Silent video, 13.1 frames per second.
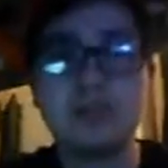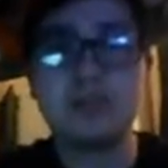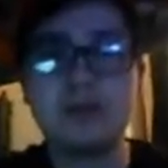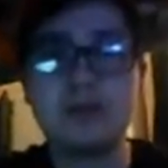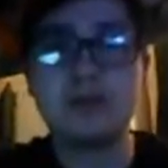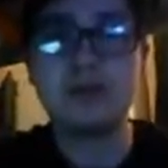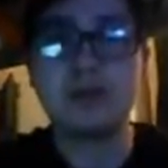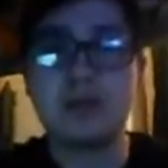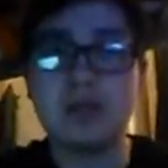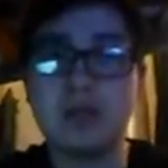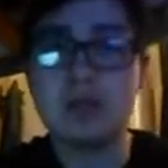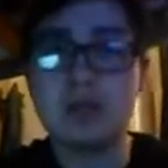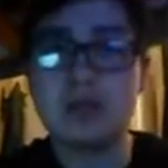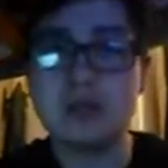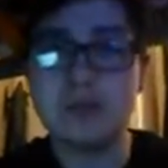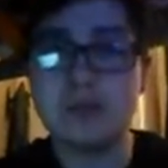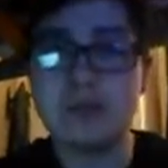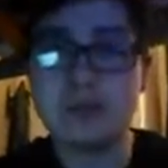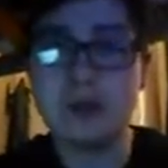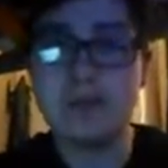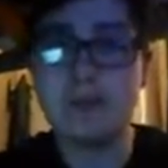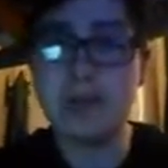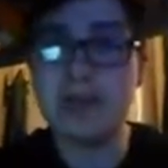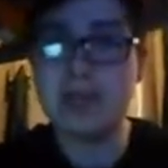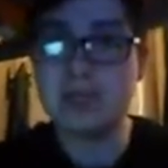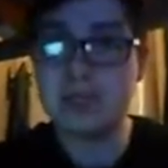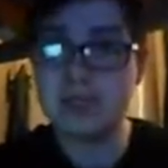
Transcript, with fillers: I'm just gonna do. This might be